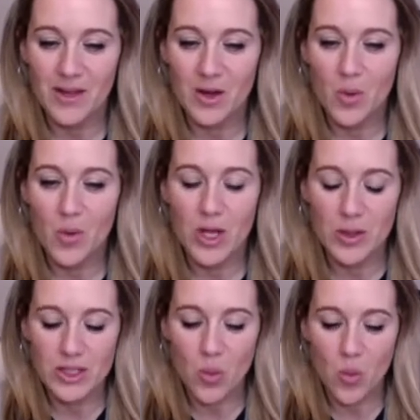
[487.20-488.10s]
we
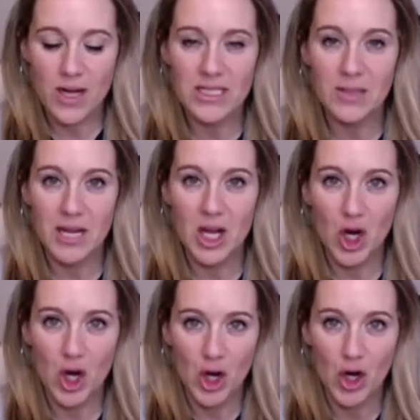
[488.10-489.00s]
used to want to be
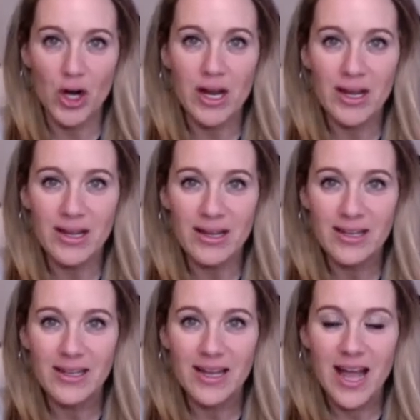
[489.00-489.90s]
heard
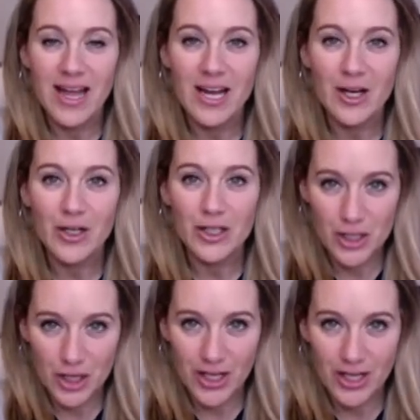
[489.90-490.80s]
and
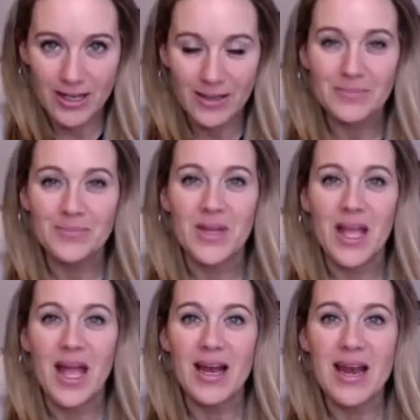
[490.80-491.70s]
understood,
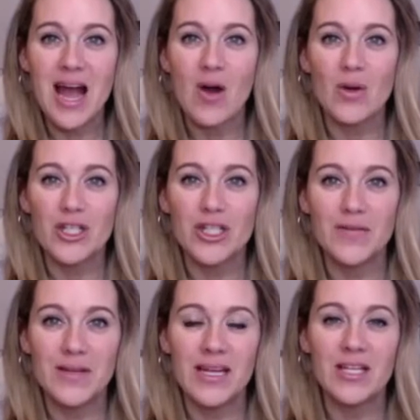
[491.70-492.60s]
and now we're
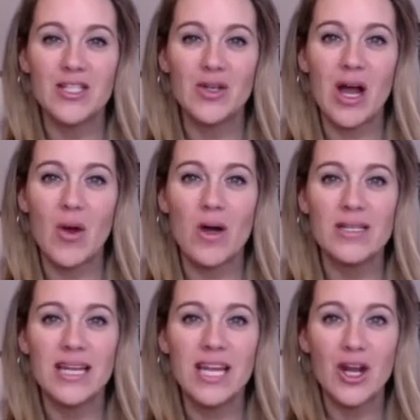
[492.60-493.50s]
shifting into I want
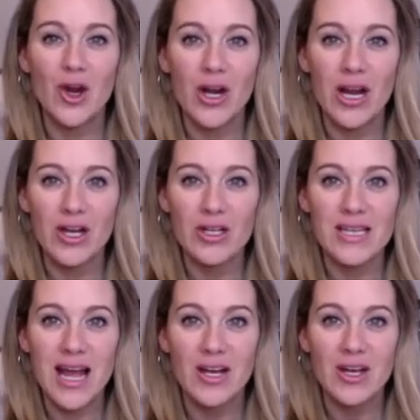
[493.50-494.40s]
to hear and
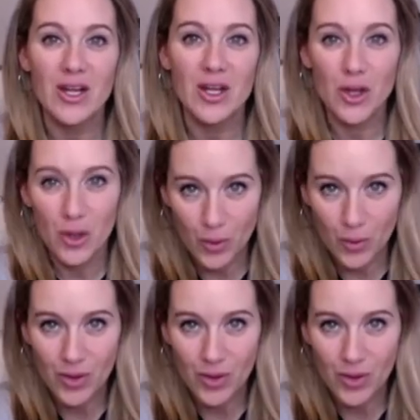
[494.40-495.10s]
understand you.